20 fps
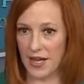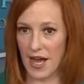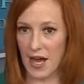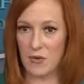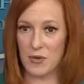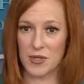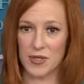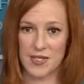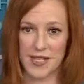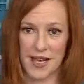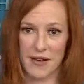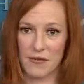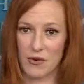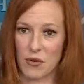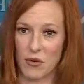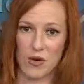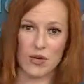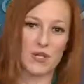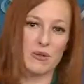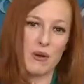I will say, of
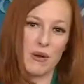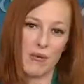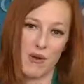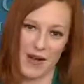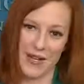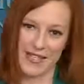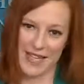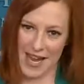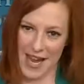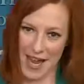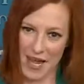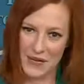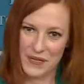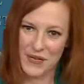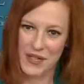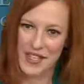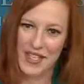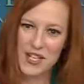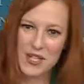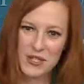course, we want to have
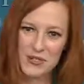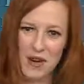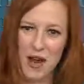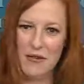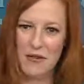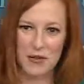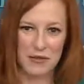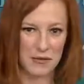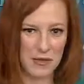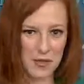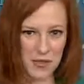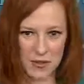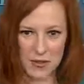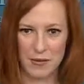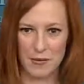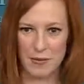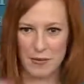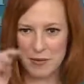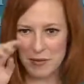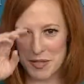travel
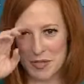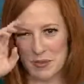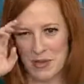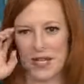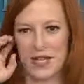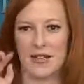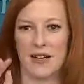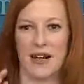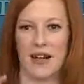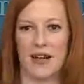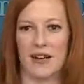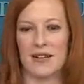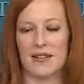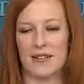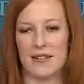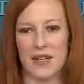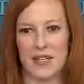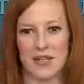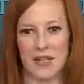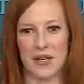resume between the